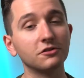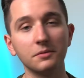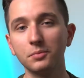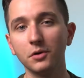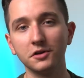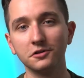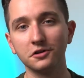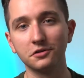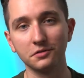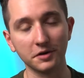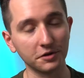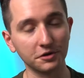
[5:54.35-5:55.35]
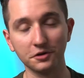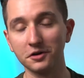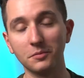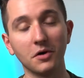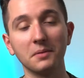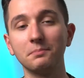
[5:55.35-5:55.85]
some point in your career, you're
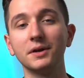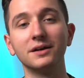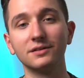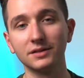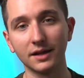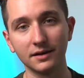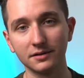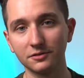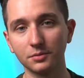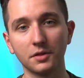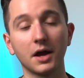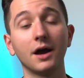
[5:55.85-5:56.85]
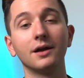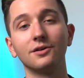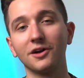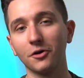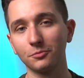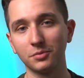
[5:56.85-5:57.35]
going to want bigger lights with
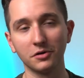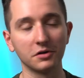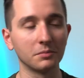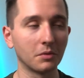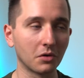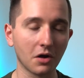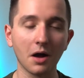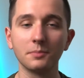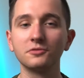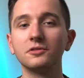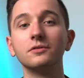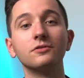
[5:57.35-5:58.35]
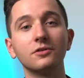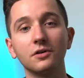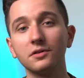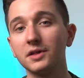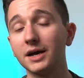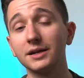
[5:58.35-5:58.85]
higher output and more options and
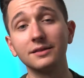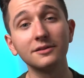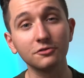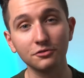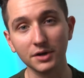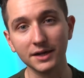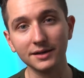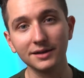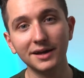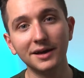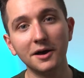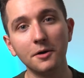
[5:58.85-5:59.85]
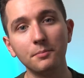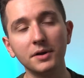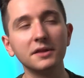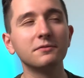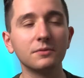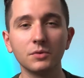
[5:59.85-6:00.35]
all that, and that's great. But
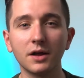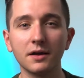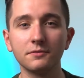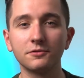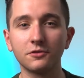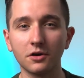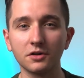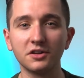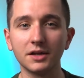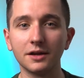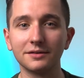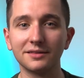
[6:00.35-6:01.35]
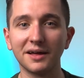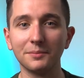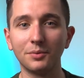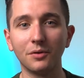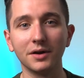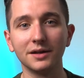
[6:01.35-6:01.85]
even when I've started to get to
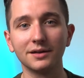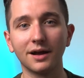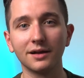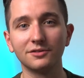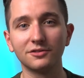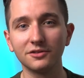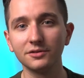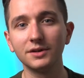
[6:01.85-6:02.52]
that point, I still